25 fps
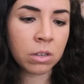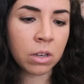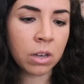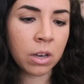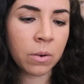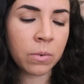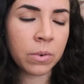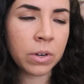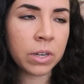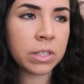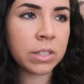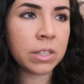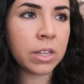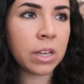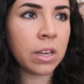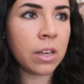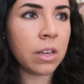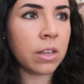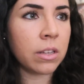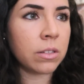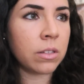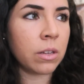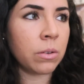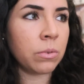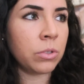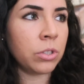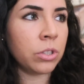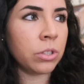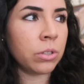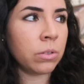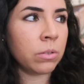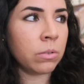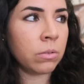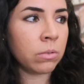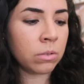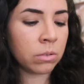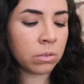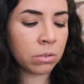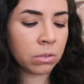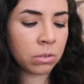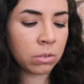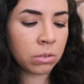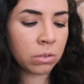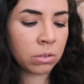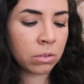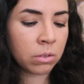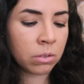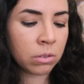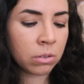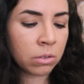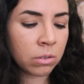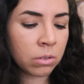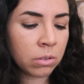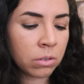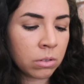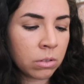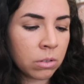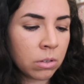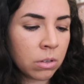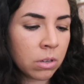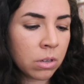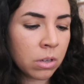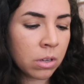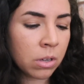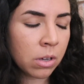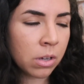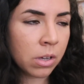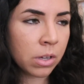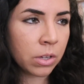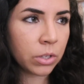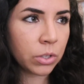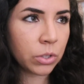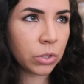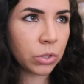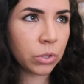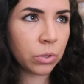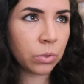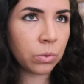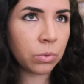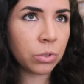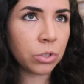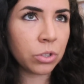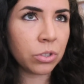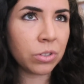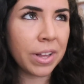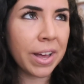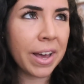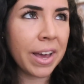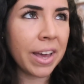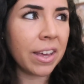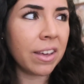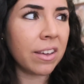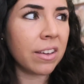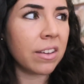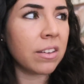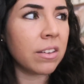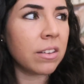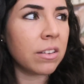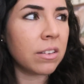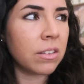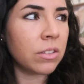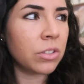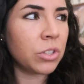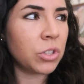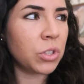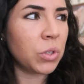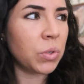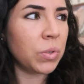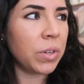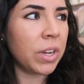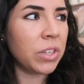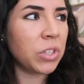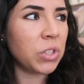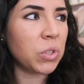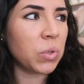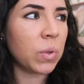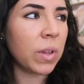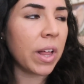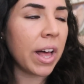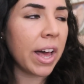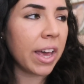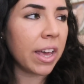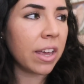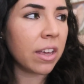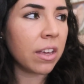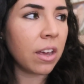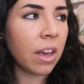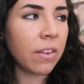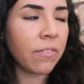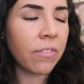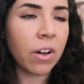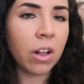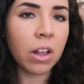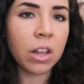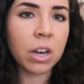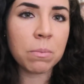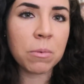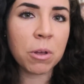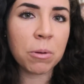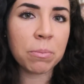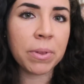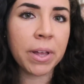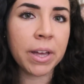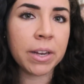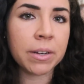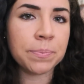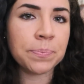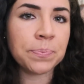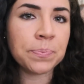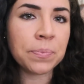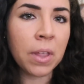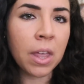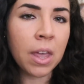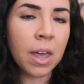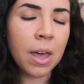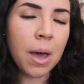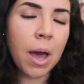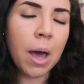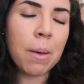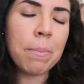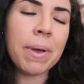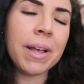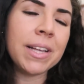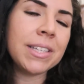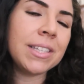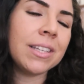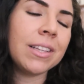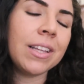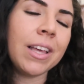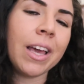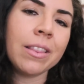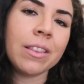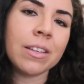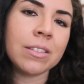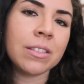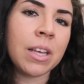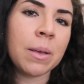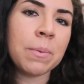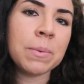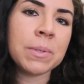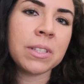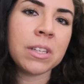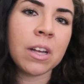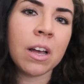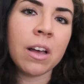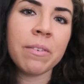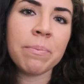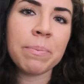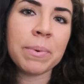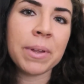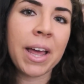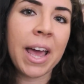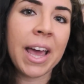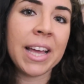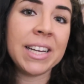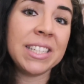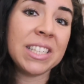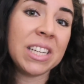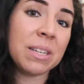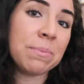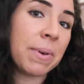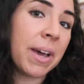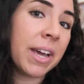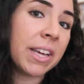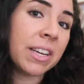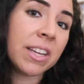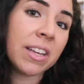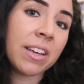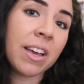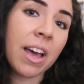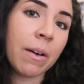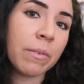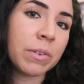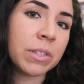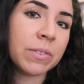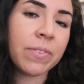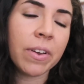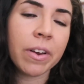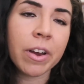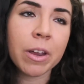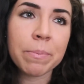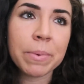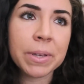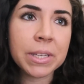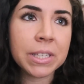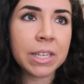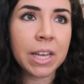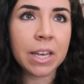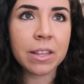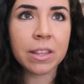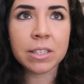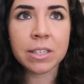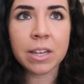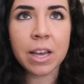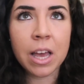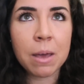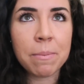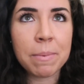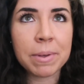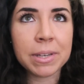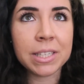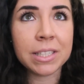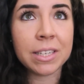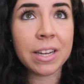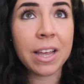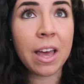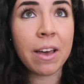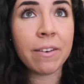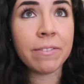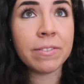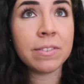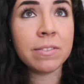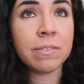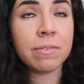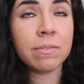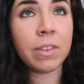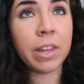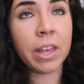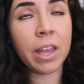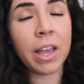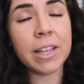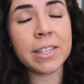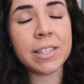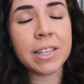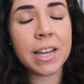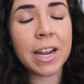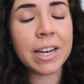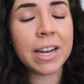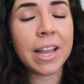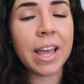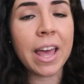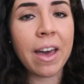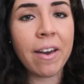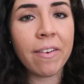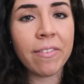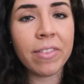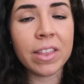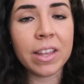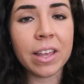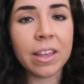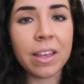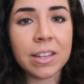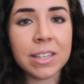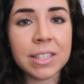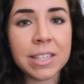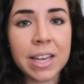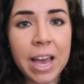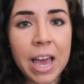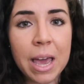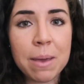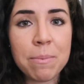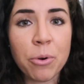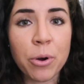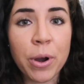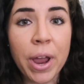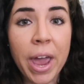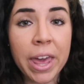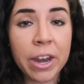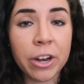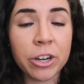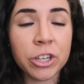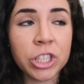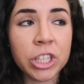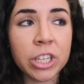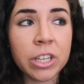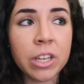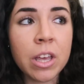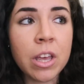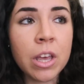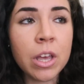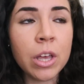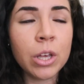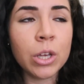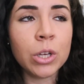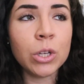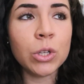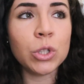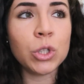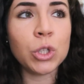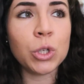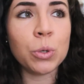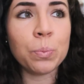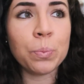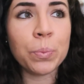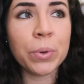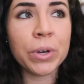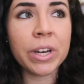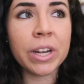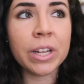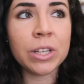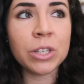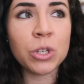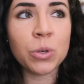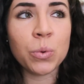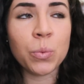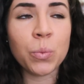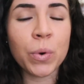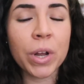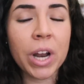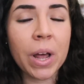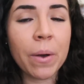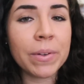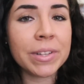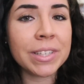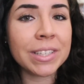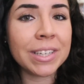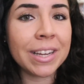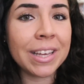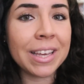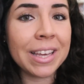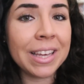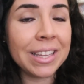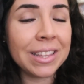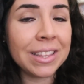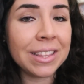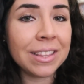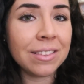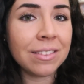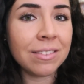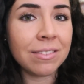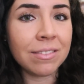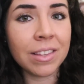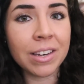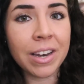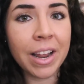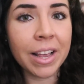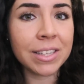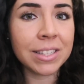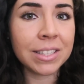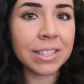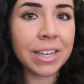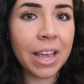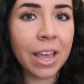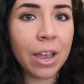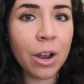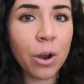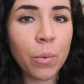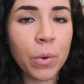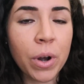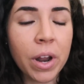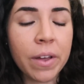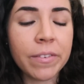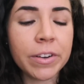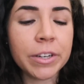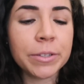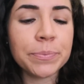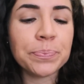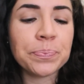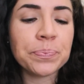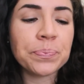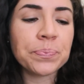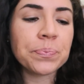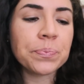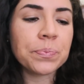I want to say, so June and July, I followed a meal plan. I basically ate the same stuff, but I didn't mind it. I was very busy at the time. I didn't have, like I said, I didn't have the time or energy to put into what I was going to eat the next day or whatever.